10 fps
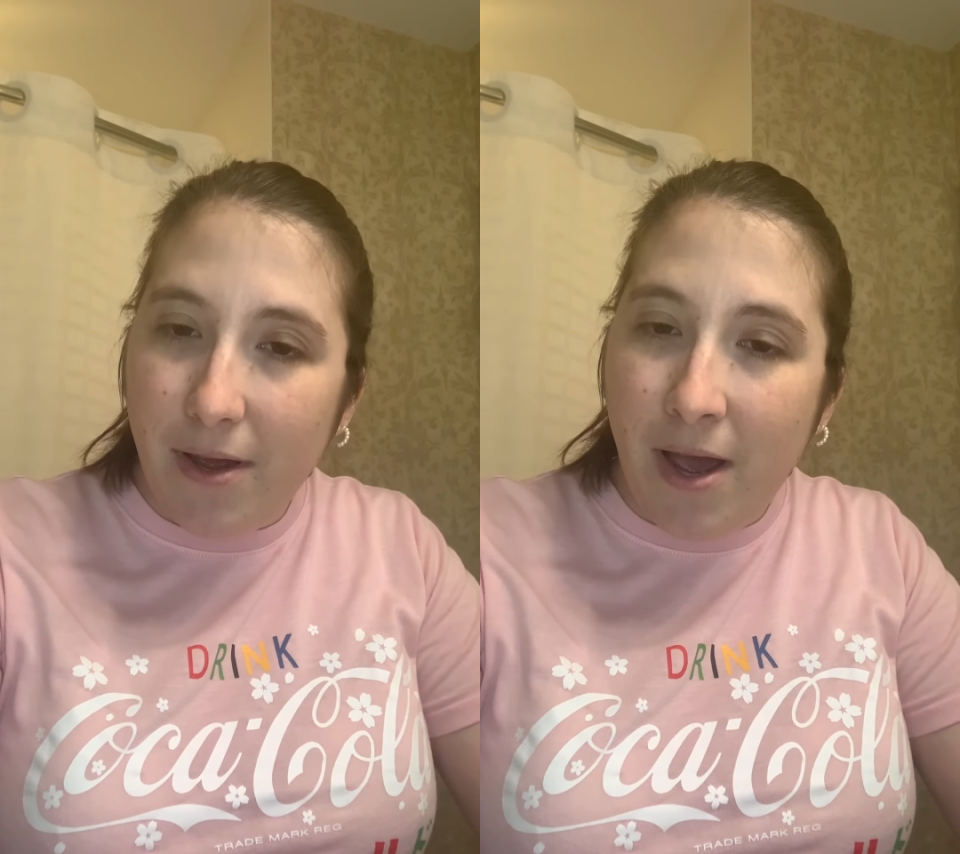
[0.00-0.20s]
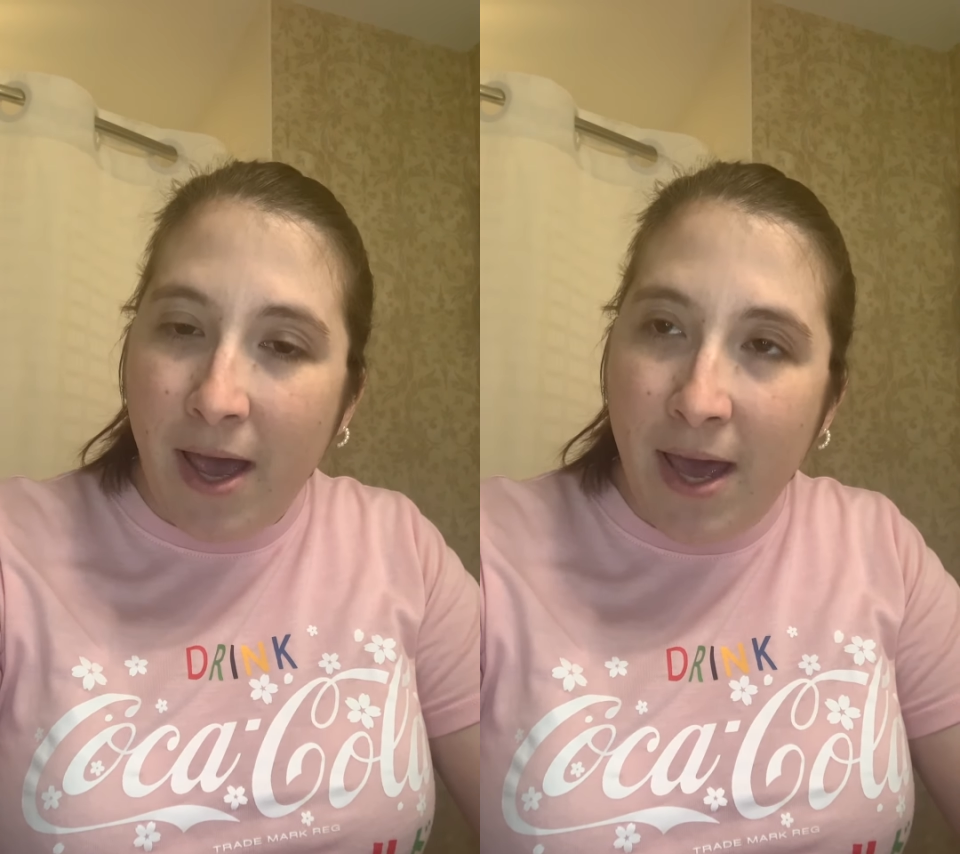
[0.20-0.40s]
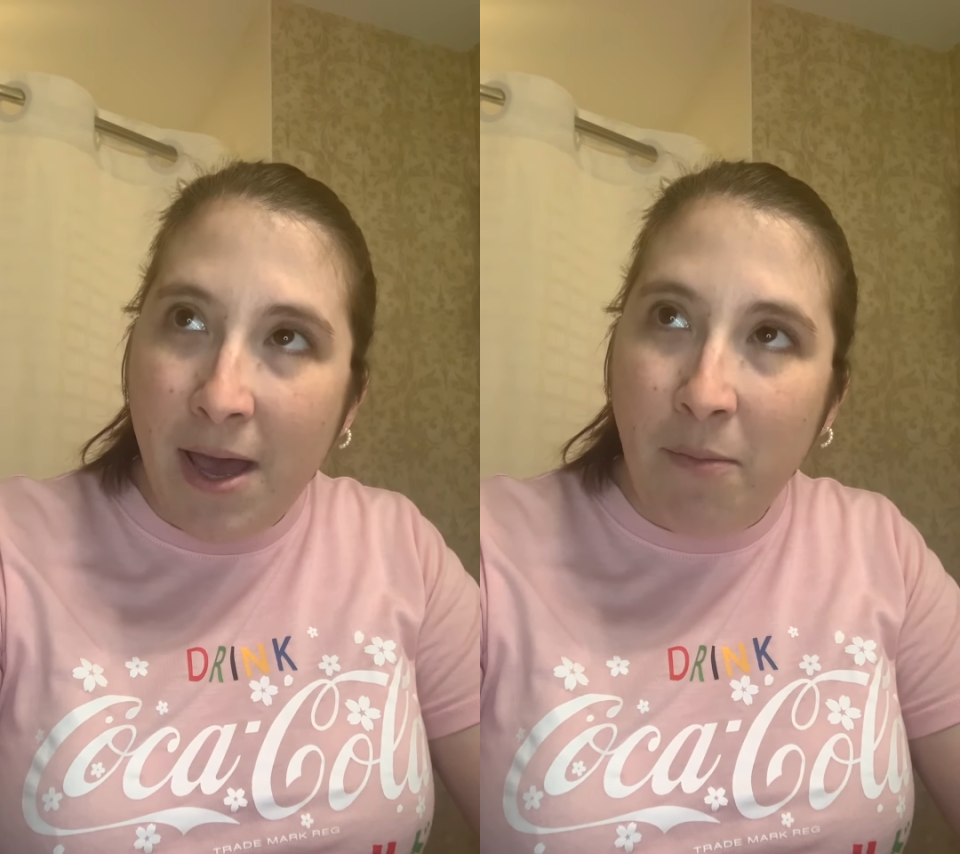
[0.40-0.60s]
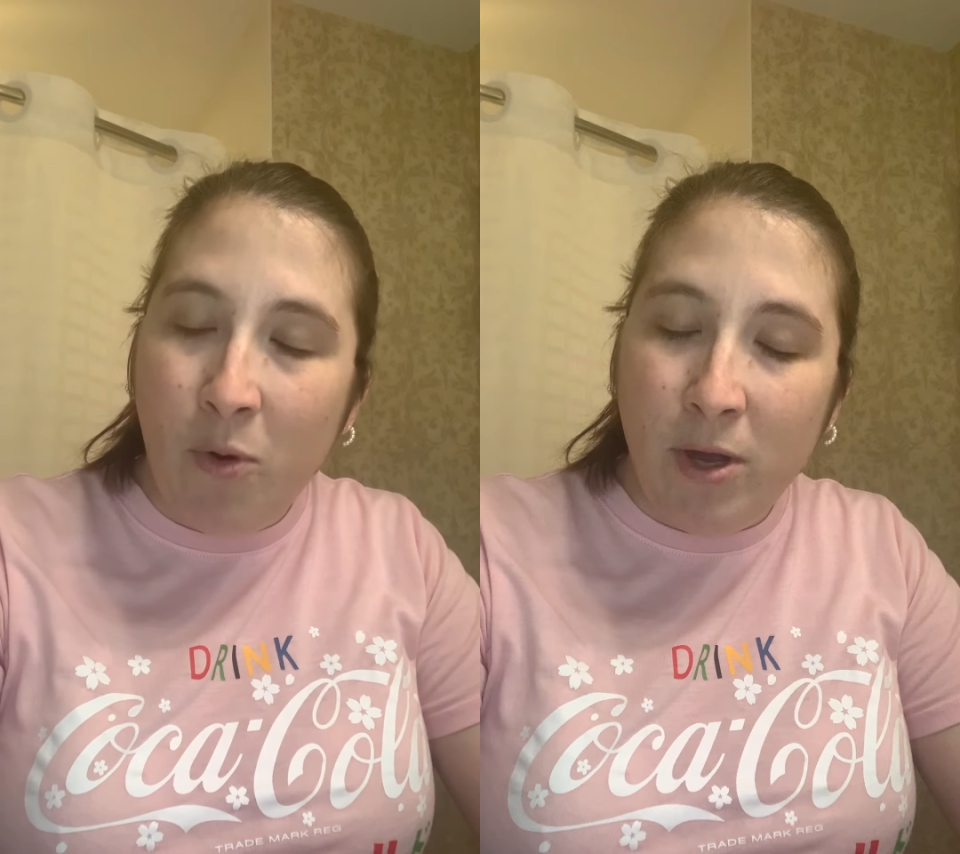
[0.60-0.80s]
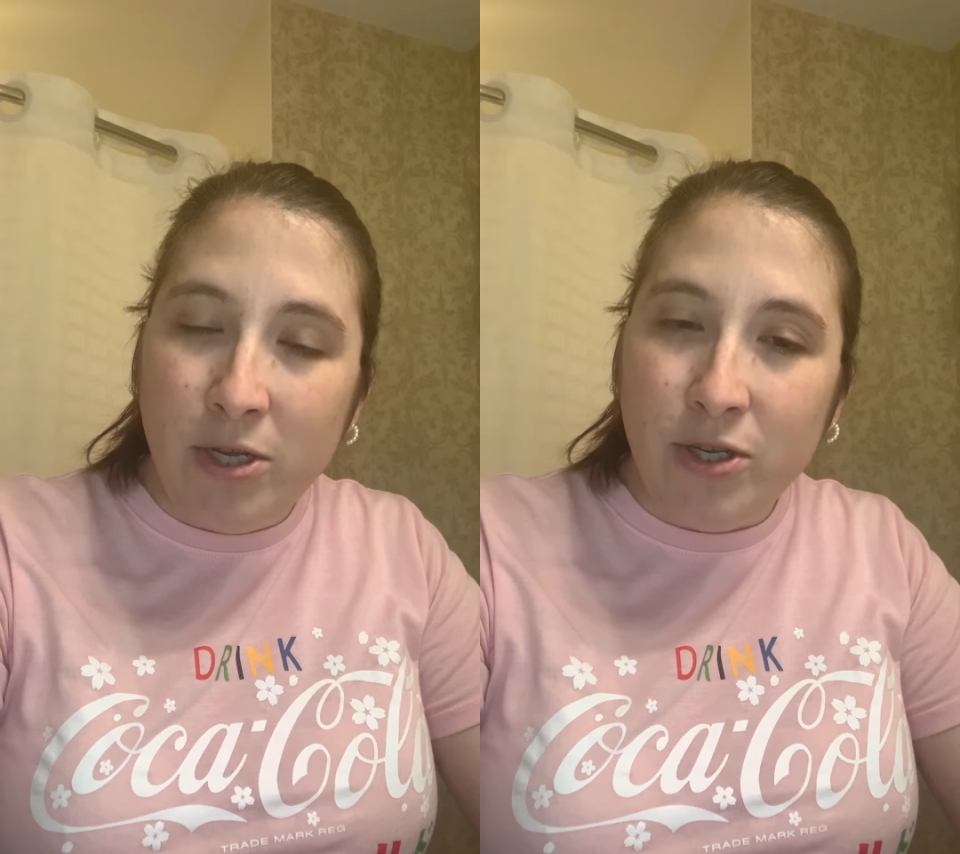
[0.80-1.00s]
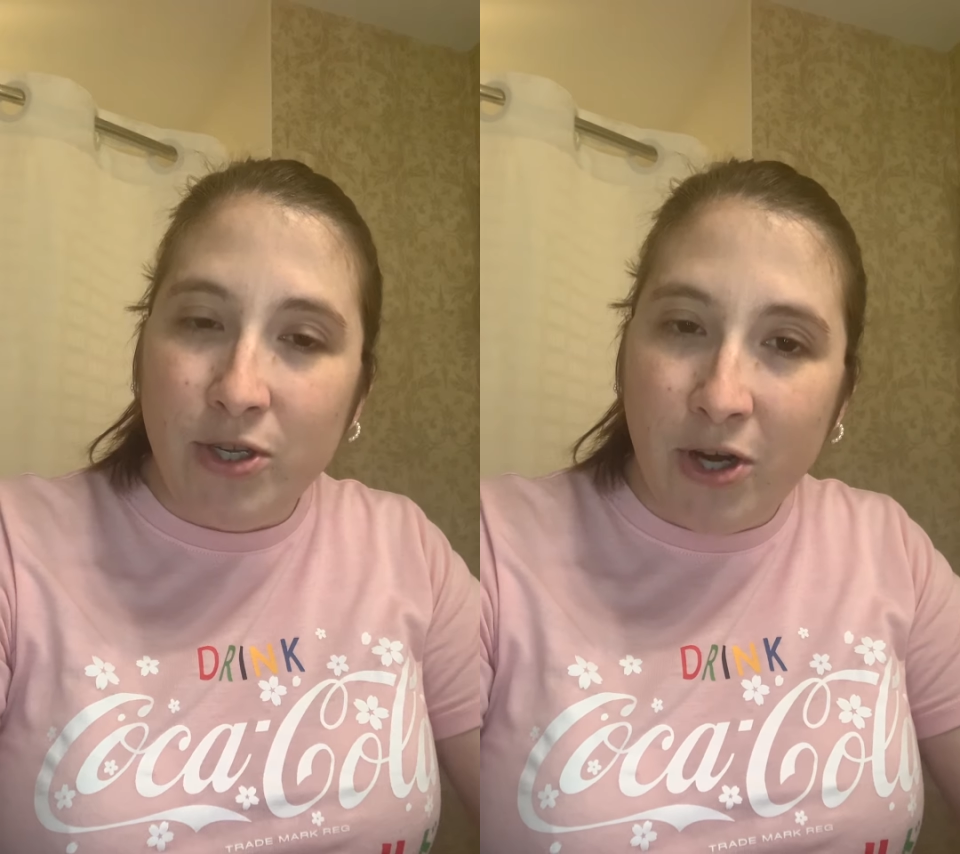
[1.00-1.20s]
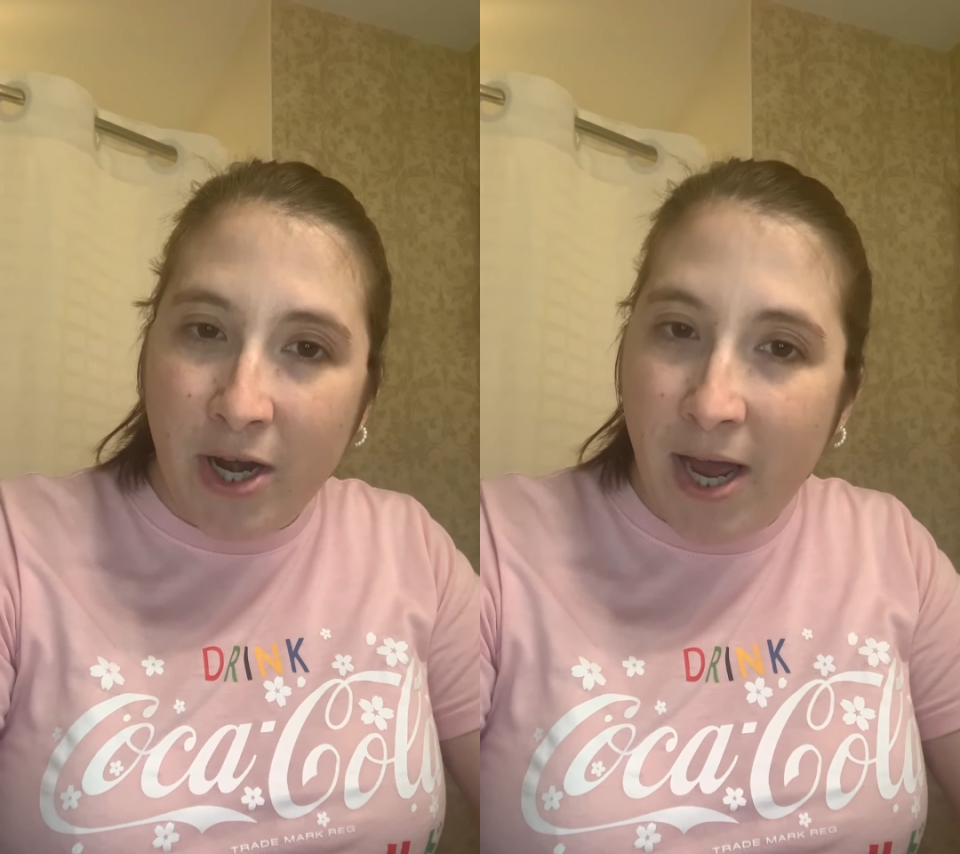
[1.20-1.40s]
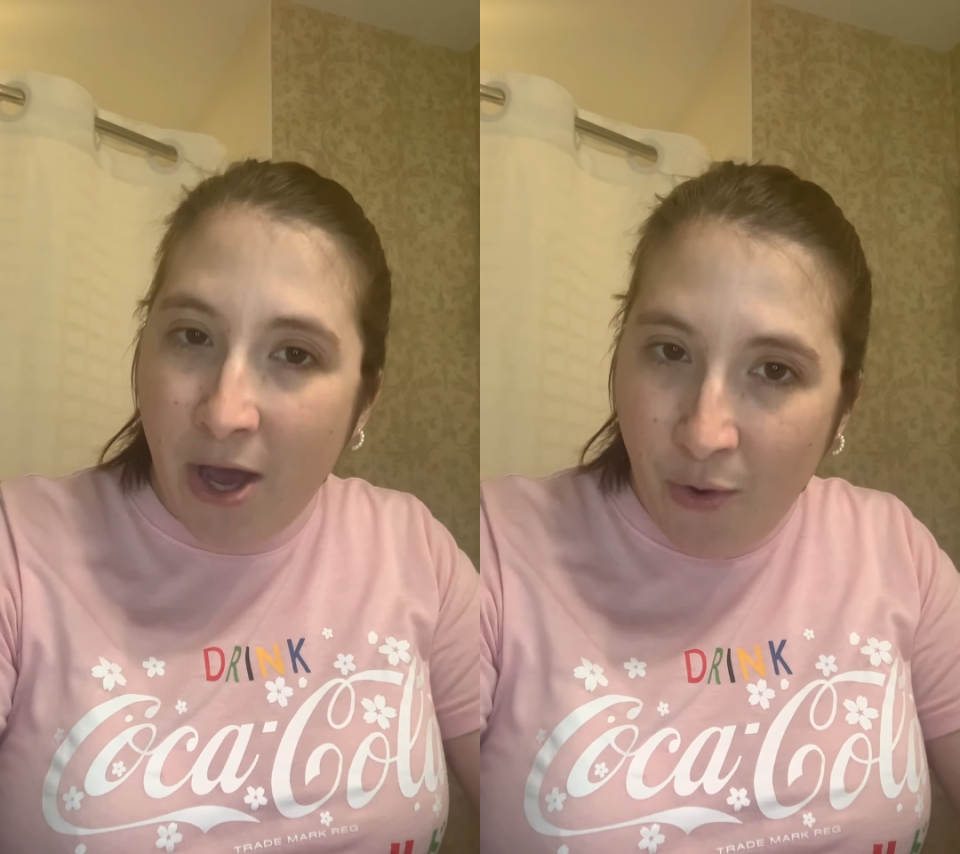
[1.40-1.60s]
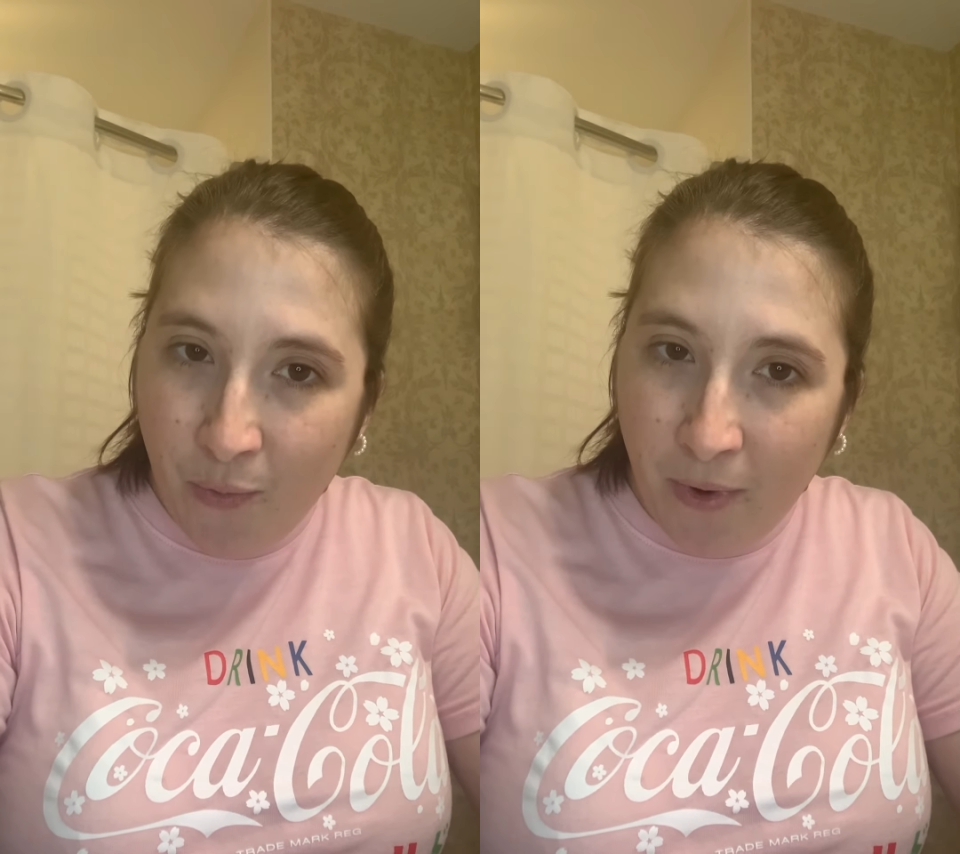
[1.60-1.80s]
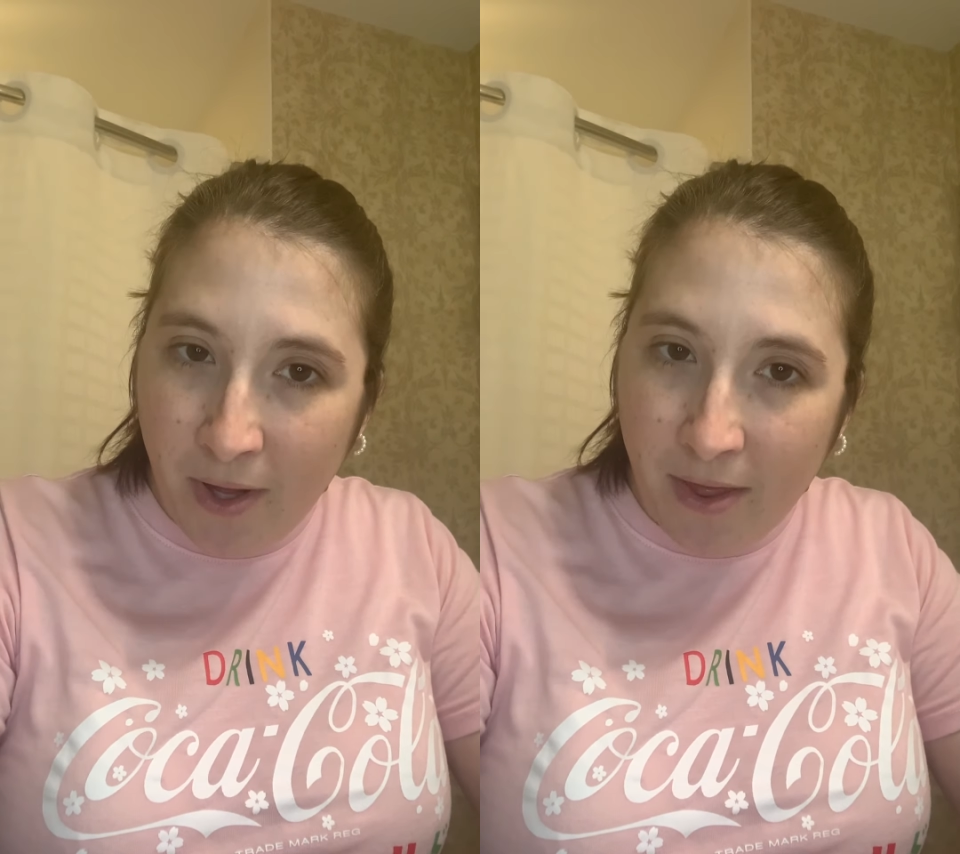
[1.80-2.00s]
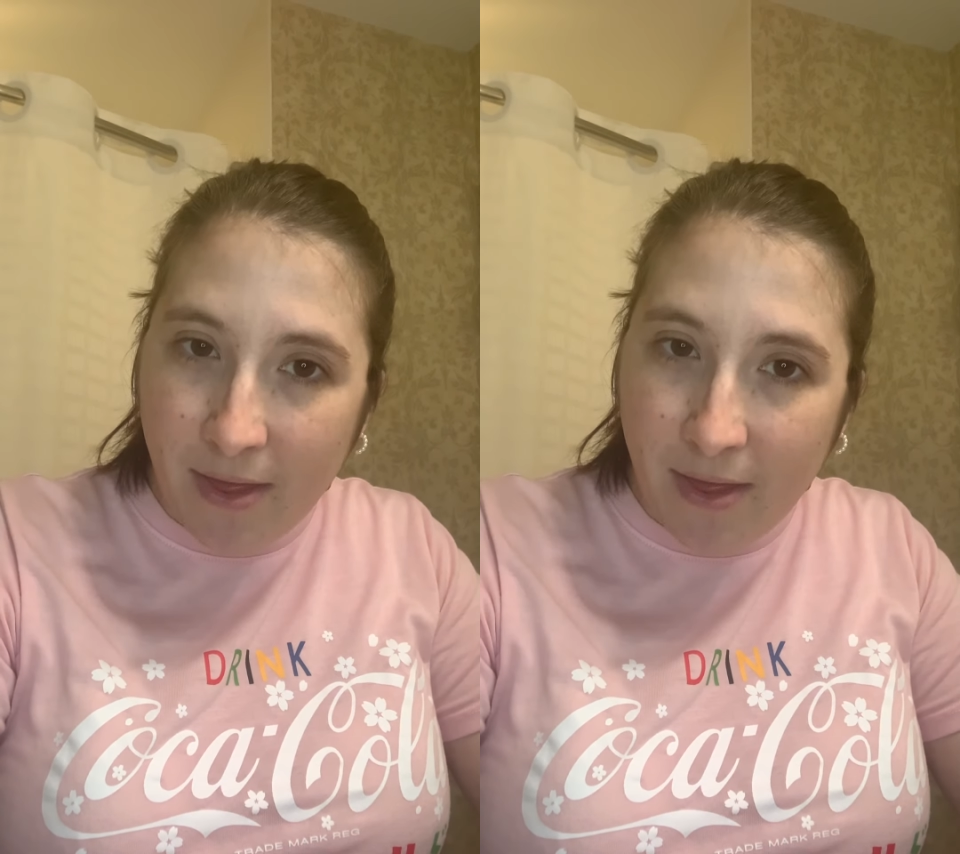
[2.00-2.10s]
I am going to start out with